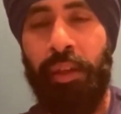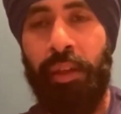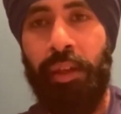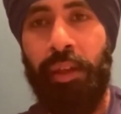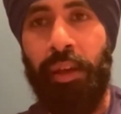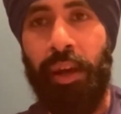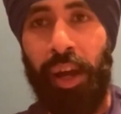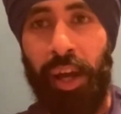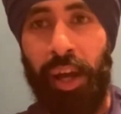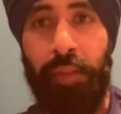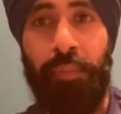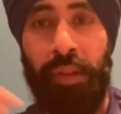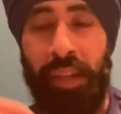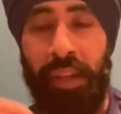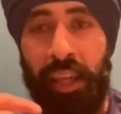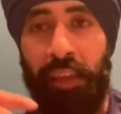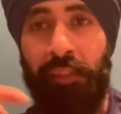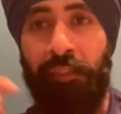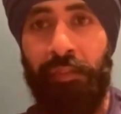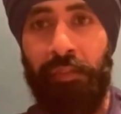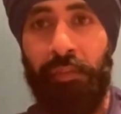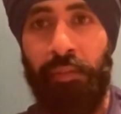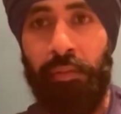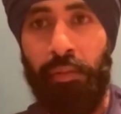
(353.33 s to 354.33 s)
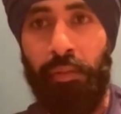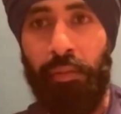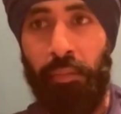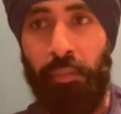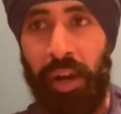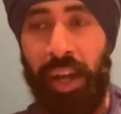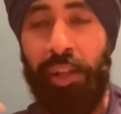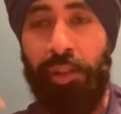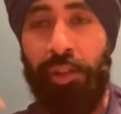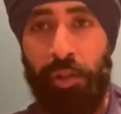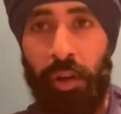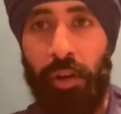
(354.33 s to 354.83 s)
I believe,
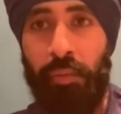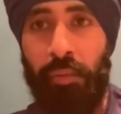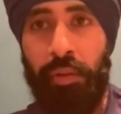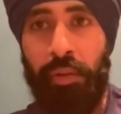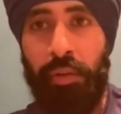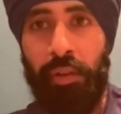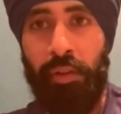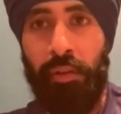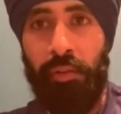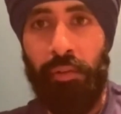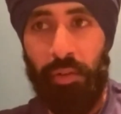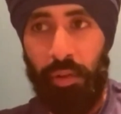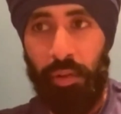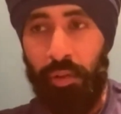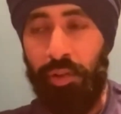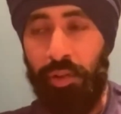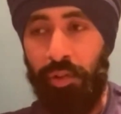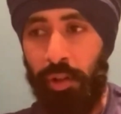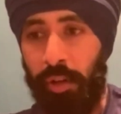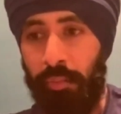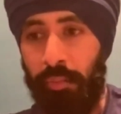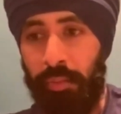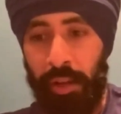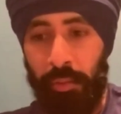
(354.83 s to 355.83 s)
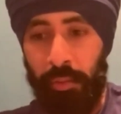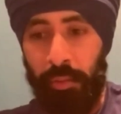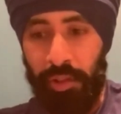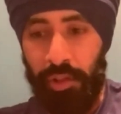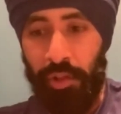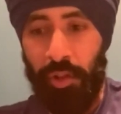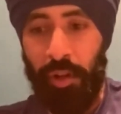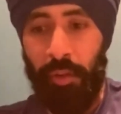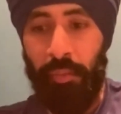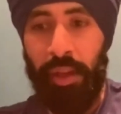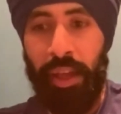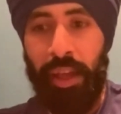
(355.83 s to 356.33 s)
my job, or your job, anyone's
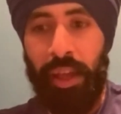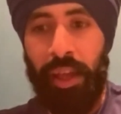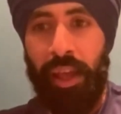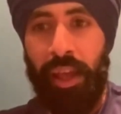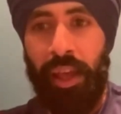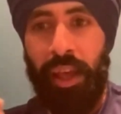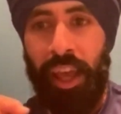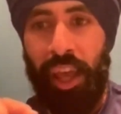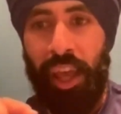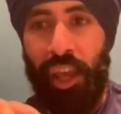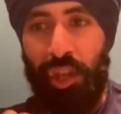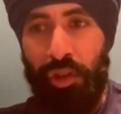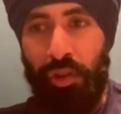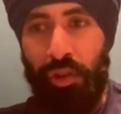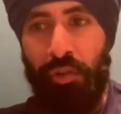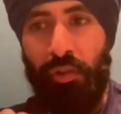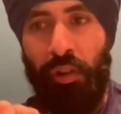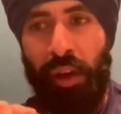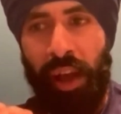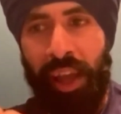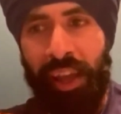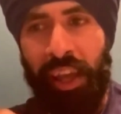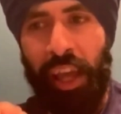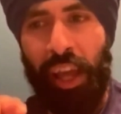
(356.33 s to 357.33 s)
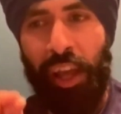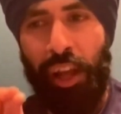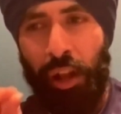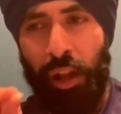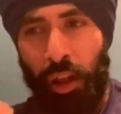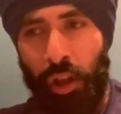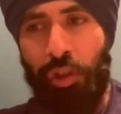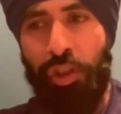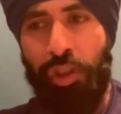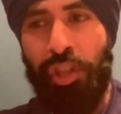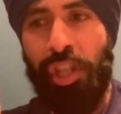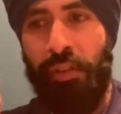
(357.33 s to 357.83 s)
job, is to try and get
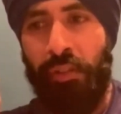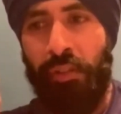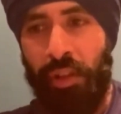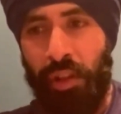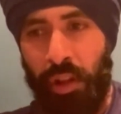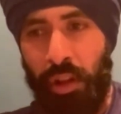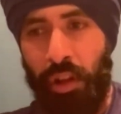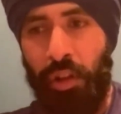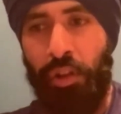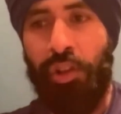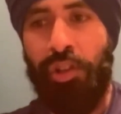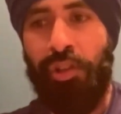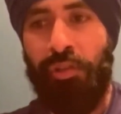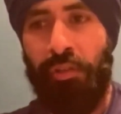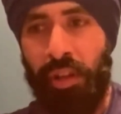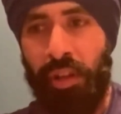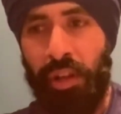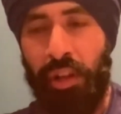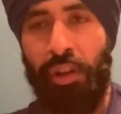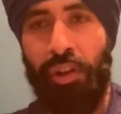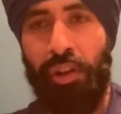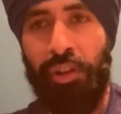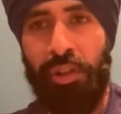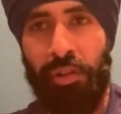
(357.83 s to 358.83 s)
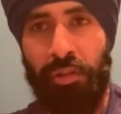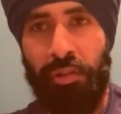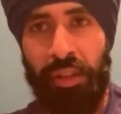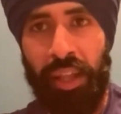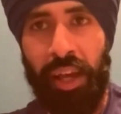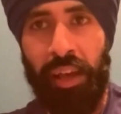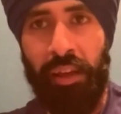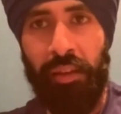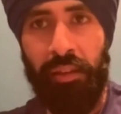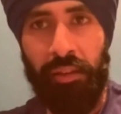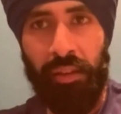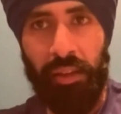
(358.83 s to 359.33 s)
closer and closer and closer to
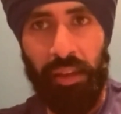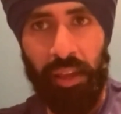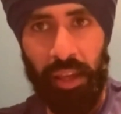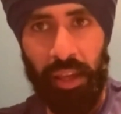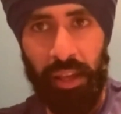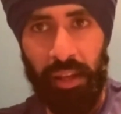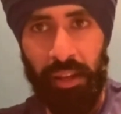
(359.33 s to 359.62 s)
that in